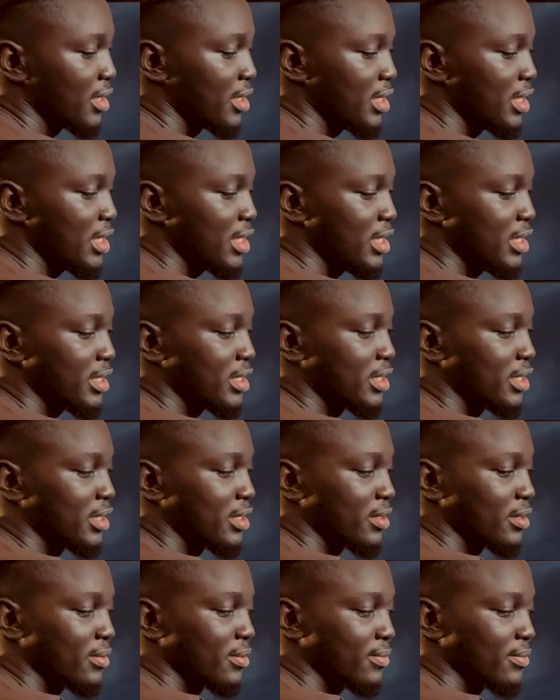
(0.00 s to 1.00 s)
is
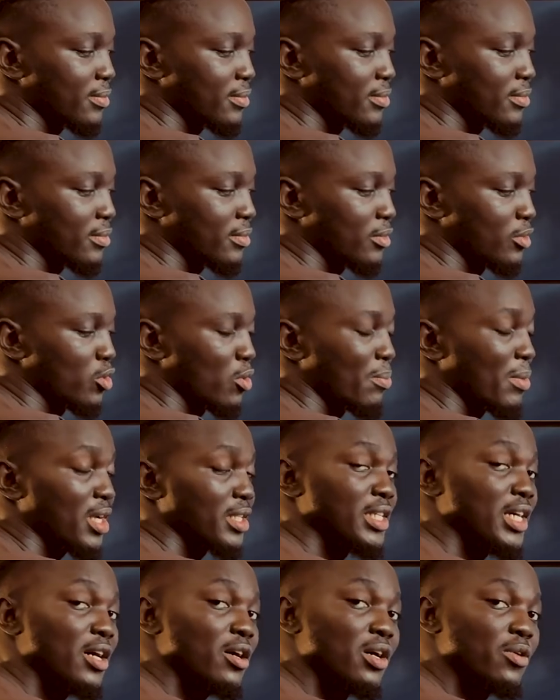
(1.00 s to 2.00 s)
no
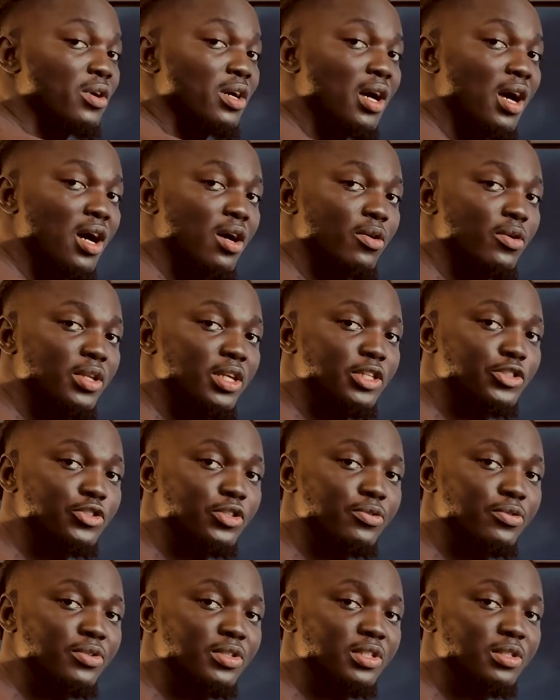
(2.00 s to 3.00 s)
matter how little,
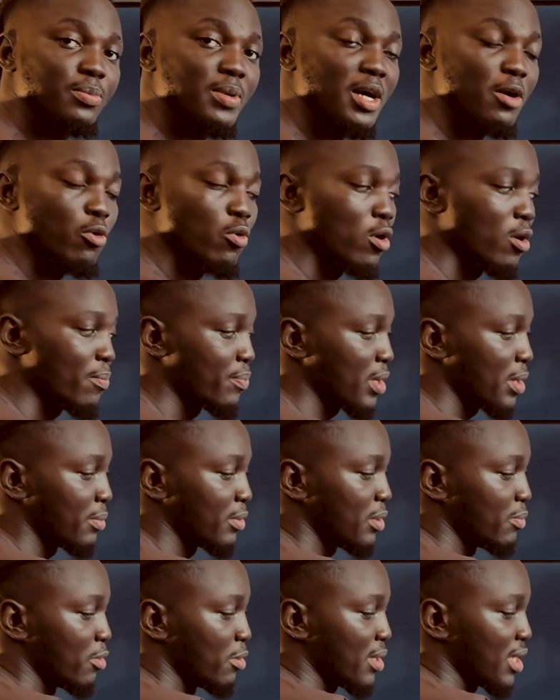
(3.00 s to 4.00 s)
even if it's by 1 pip,
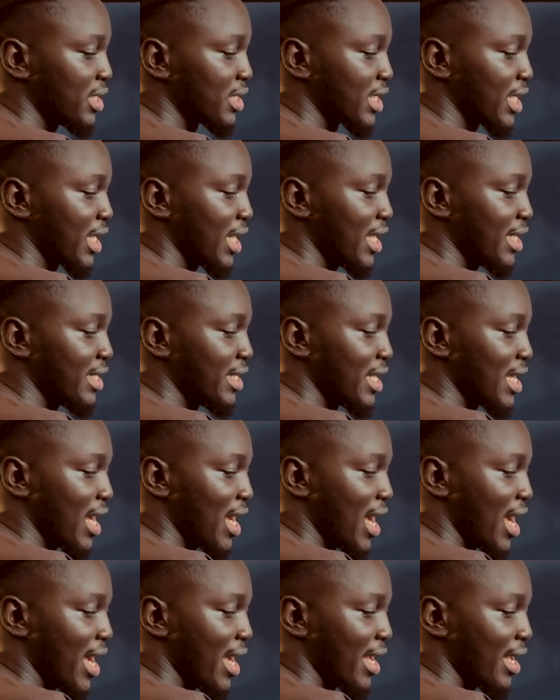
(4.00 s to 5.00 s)
the moment it's clear the
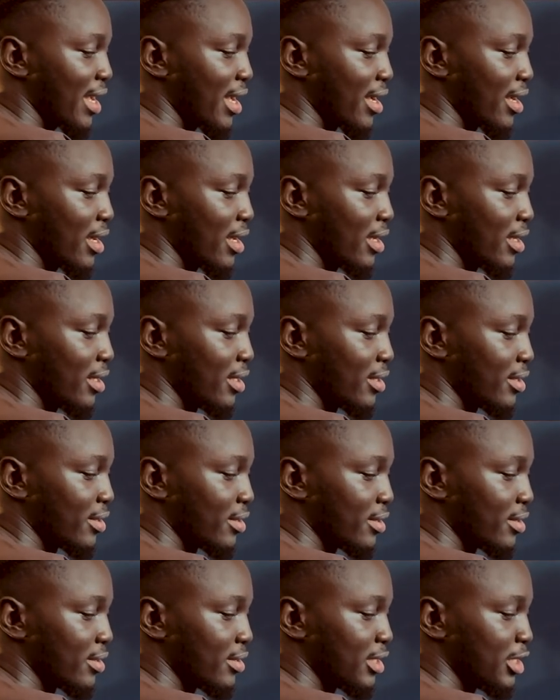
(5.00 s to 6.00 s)
eye,
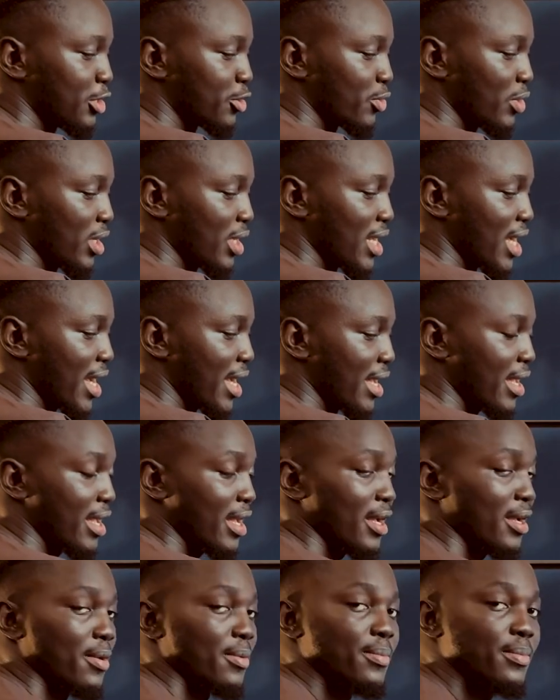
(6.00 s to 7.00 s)
the swing guy
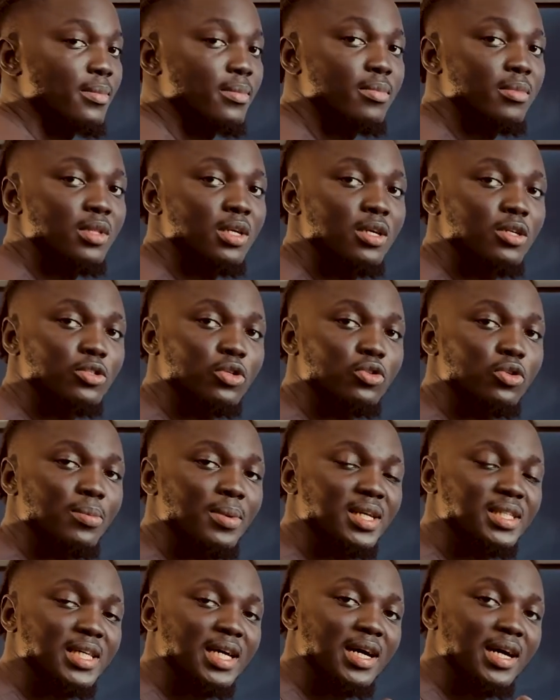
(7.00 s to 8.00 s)
here. So no
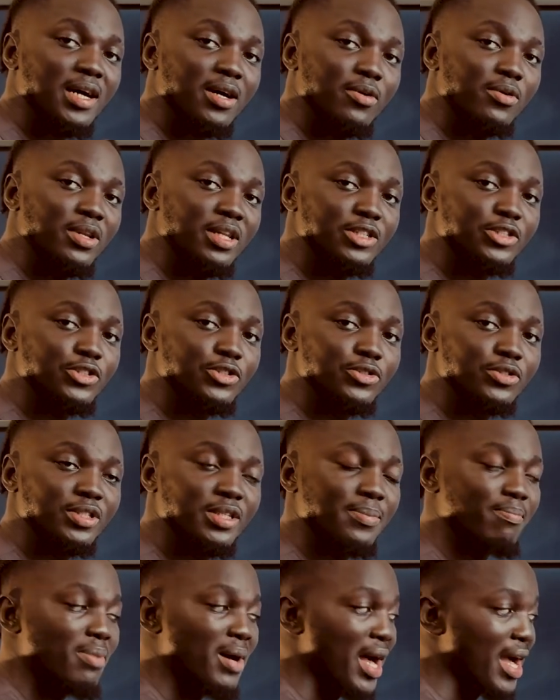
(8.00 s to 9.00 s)
matter how little,
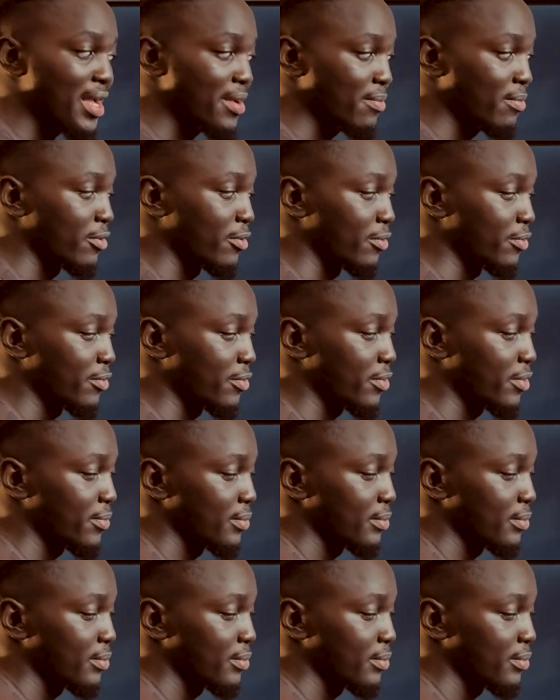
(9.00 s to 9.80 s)
the buy move